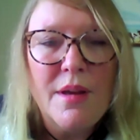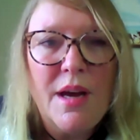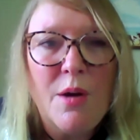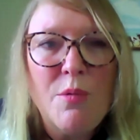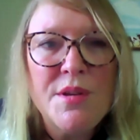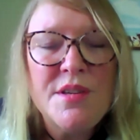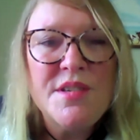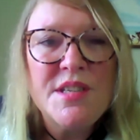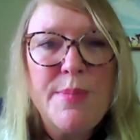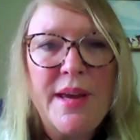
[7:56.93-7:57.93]
I wanted to
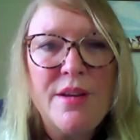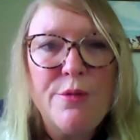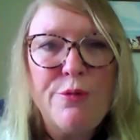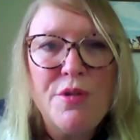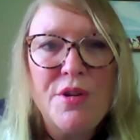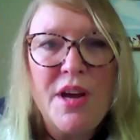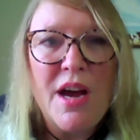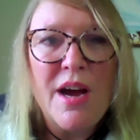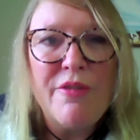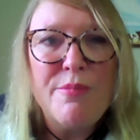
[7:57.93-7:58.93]
spend
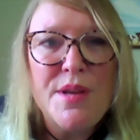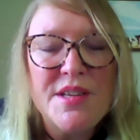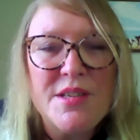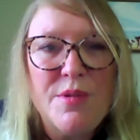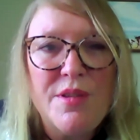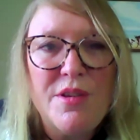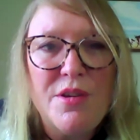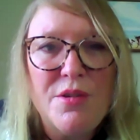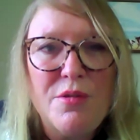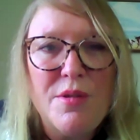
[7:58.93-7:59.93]
4.5 minutes with
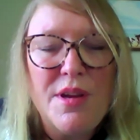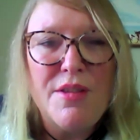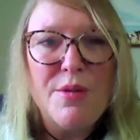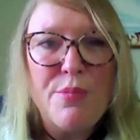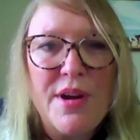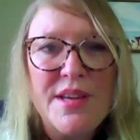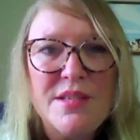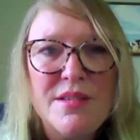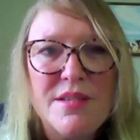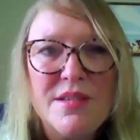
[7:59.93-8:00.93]
you in the
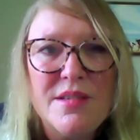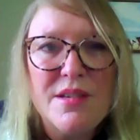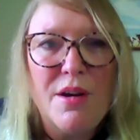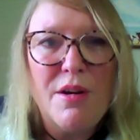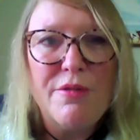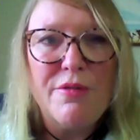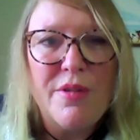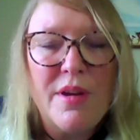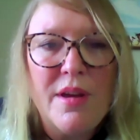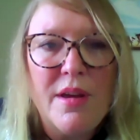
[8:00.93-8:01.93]
presence of
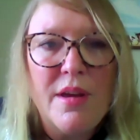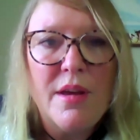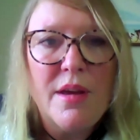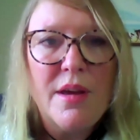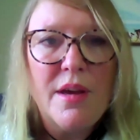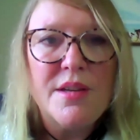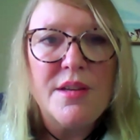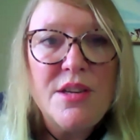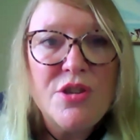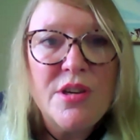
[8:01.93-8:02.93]
a
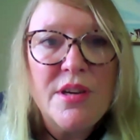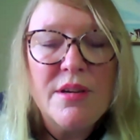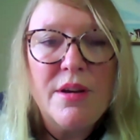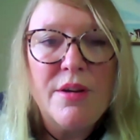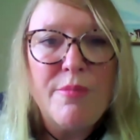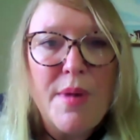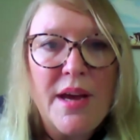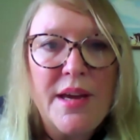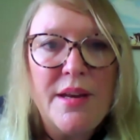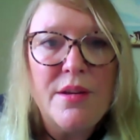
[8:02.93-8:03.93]
teacher of
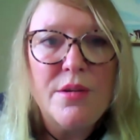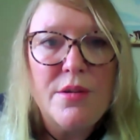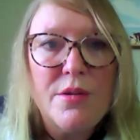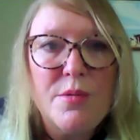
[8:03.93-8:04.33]
mine who